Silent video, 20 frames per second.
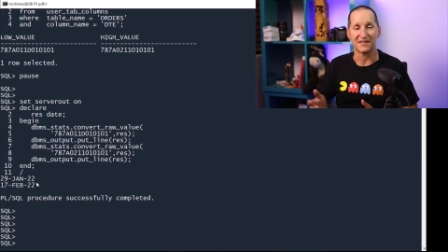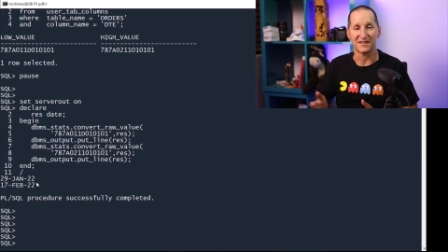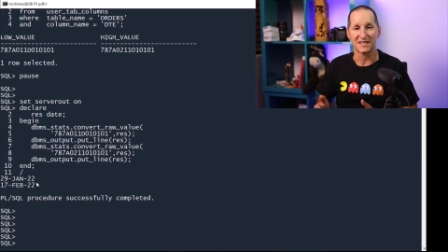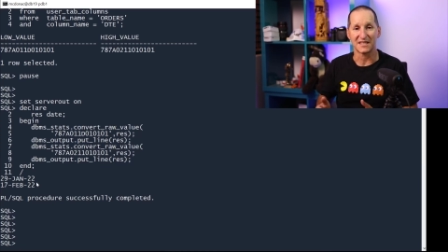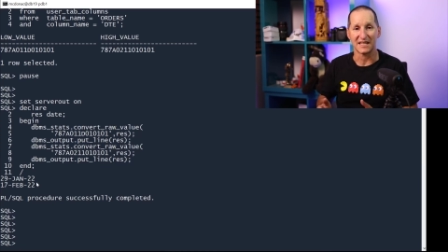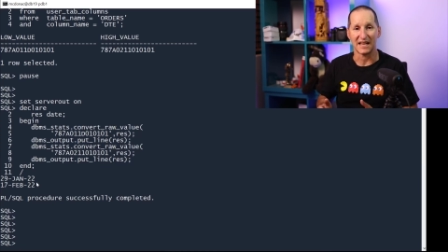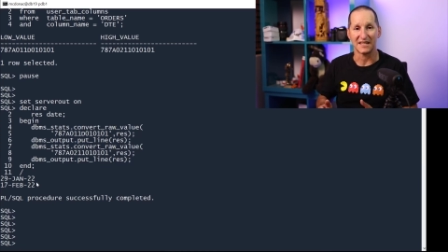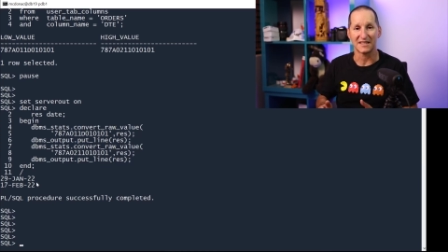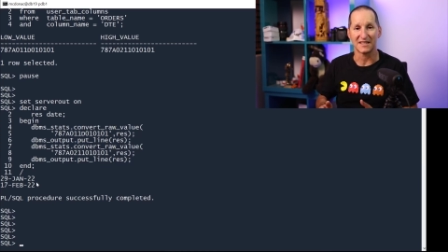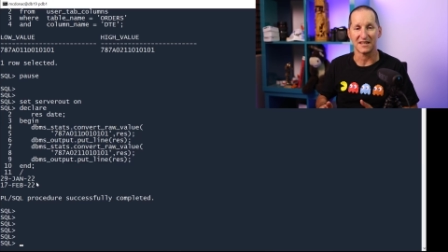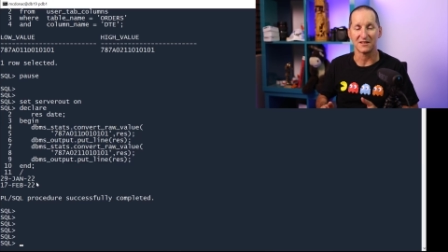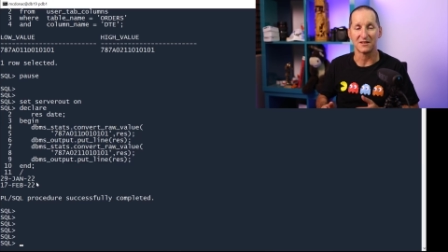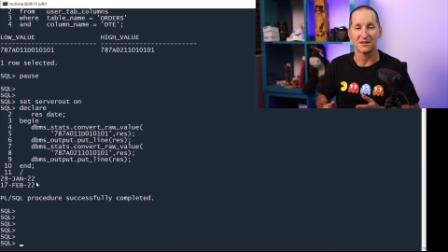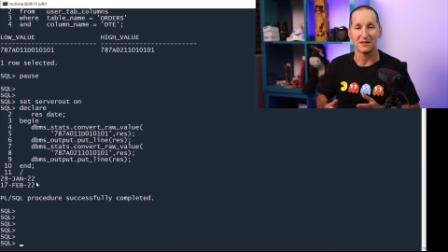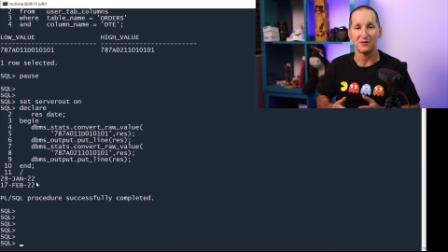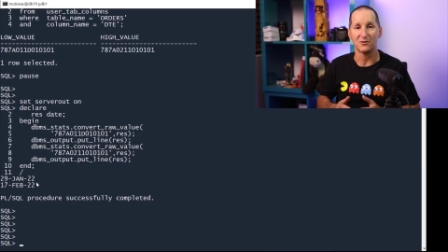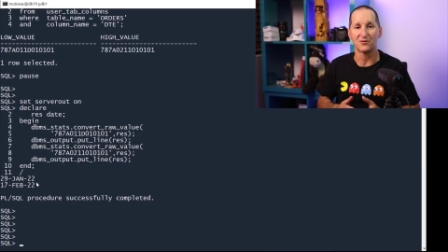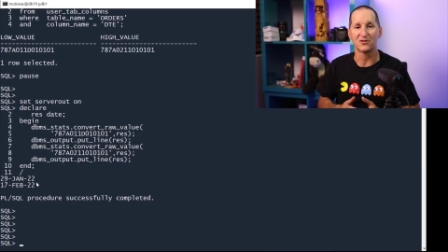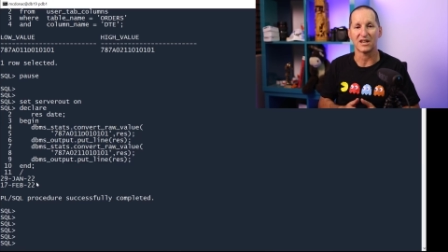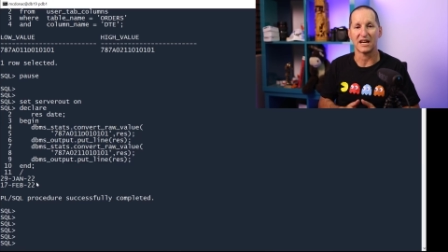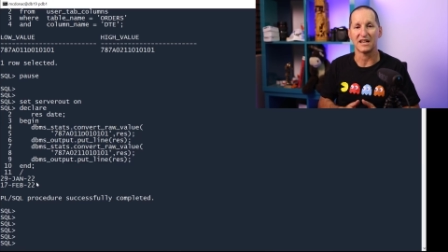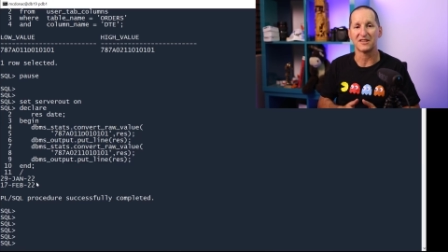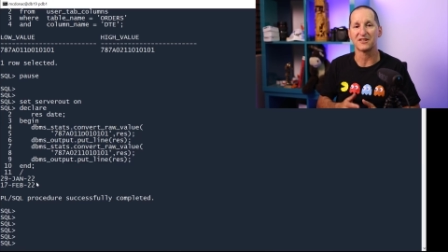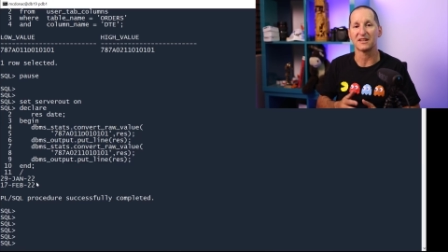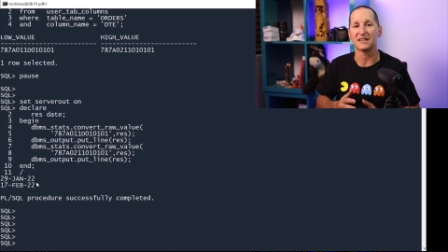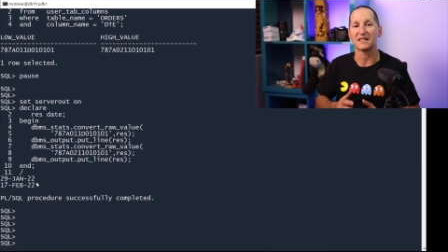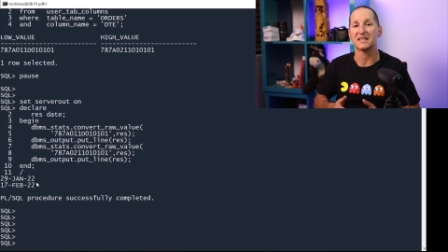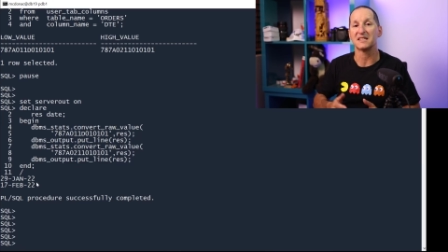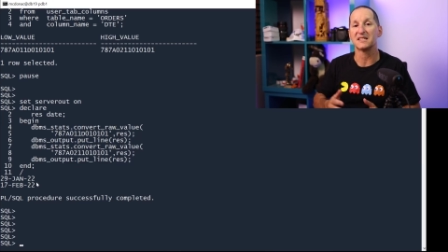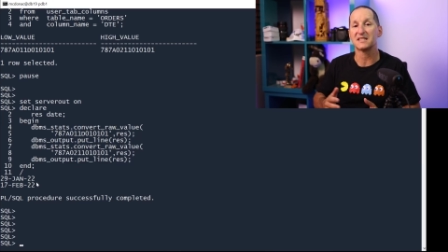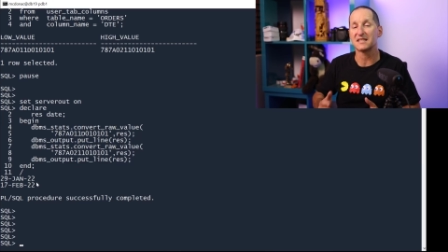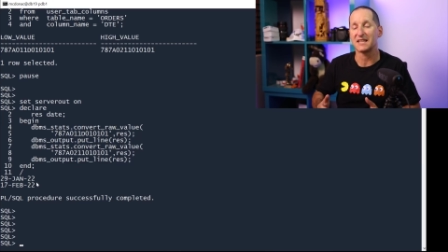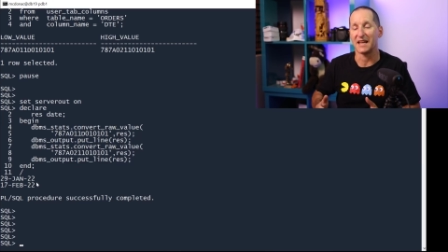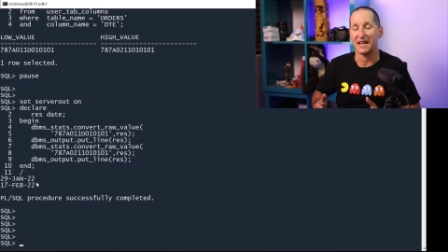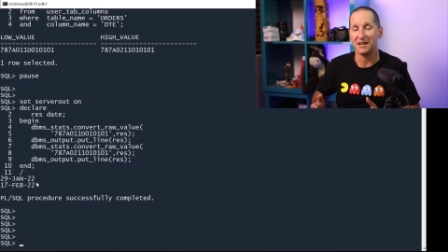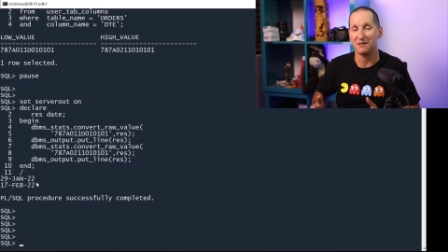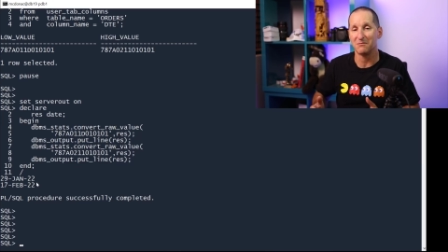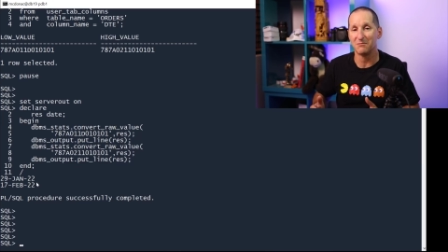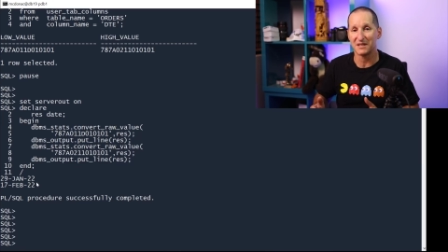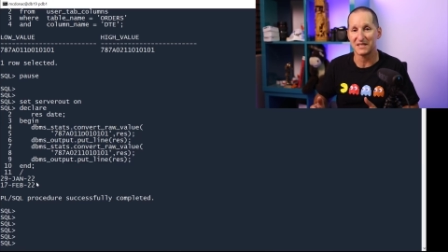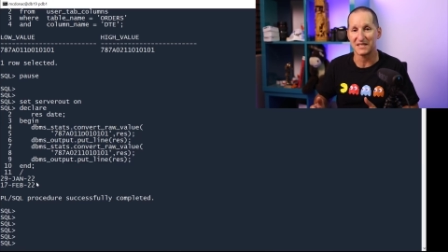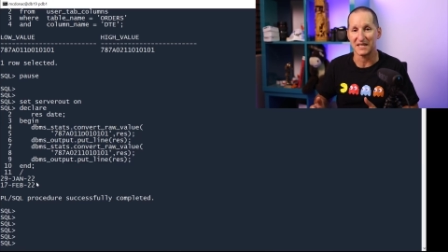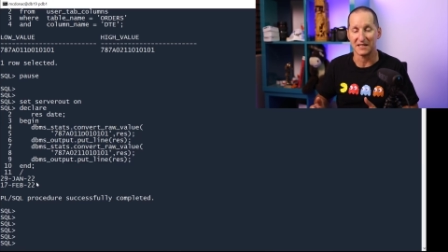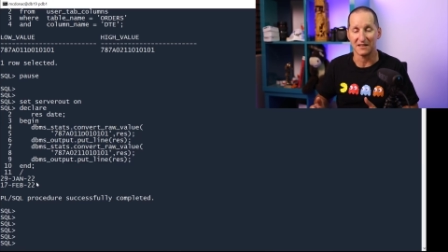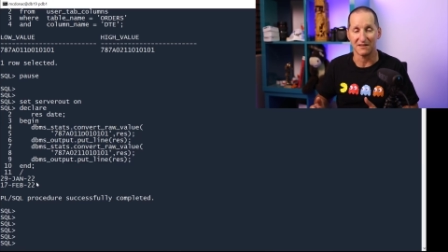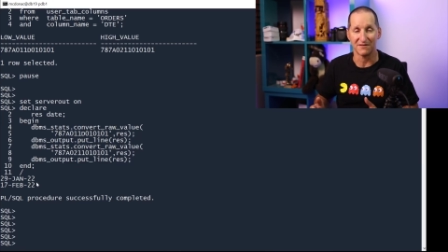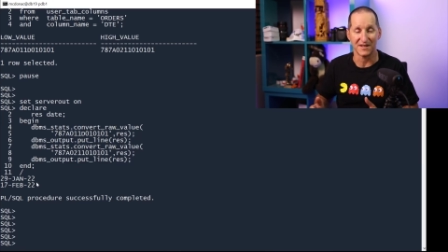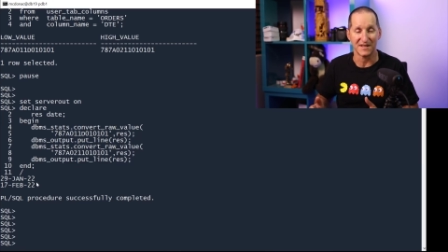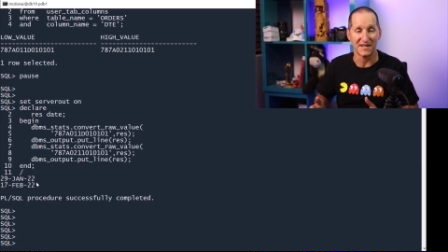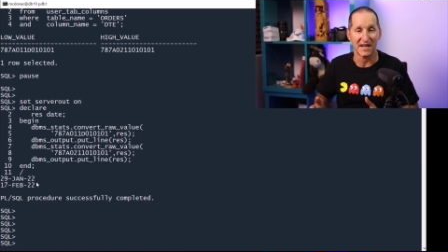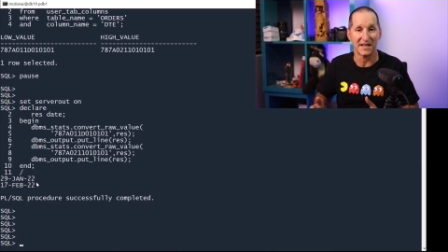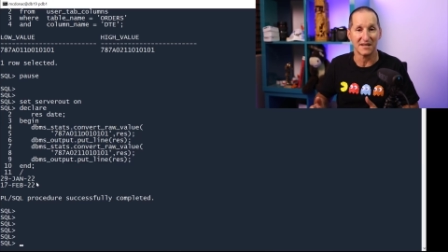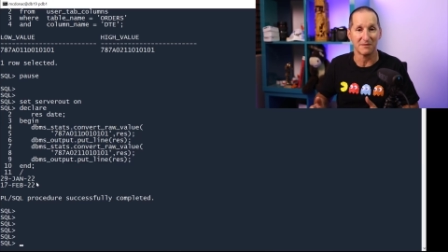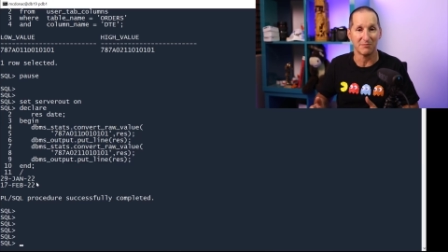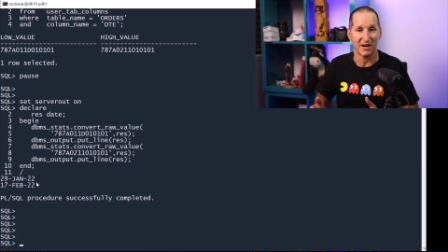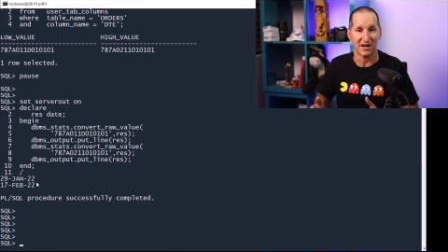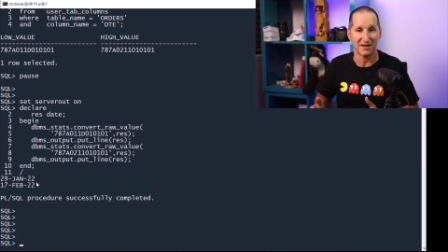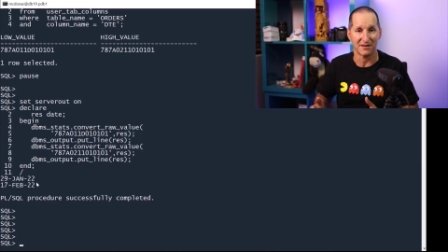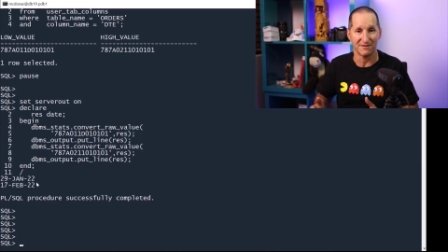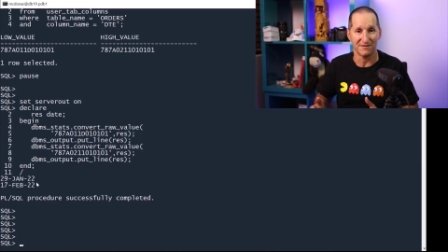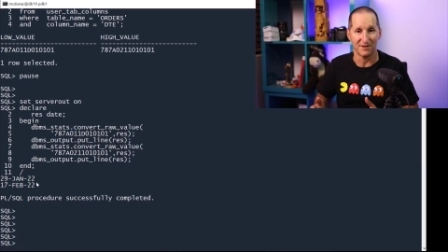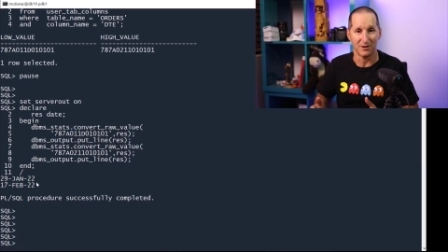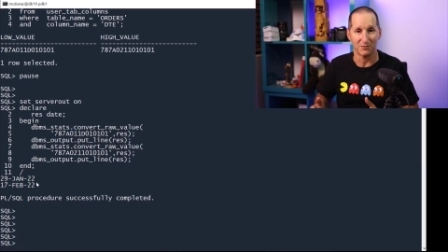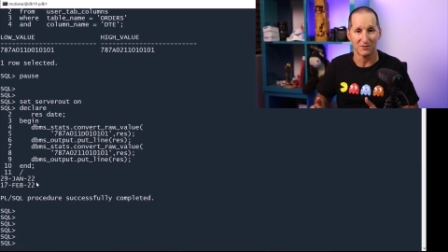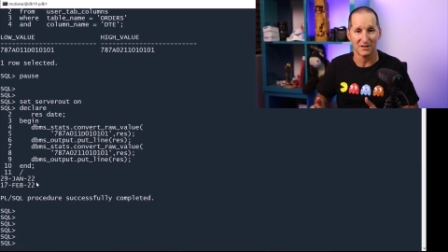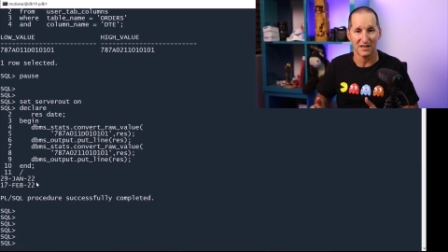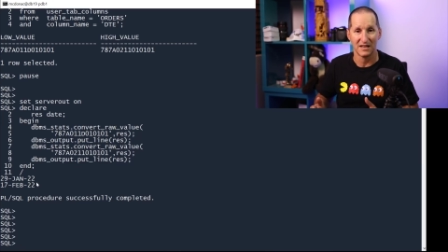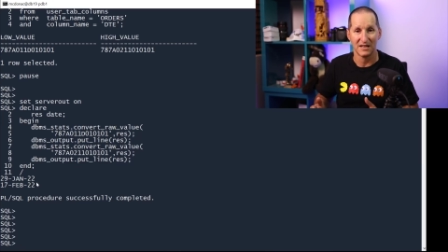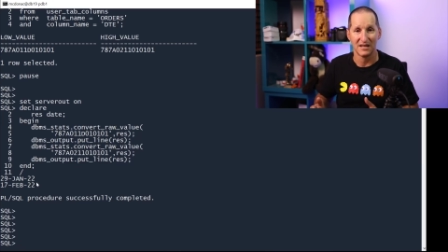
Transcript: stats until you change at least 10% of the data by default.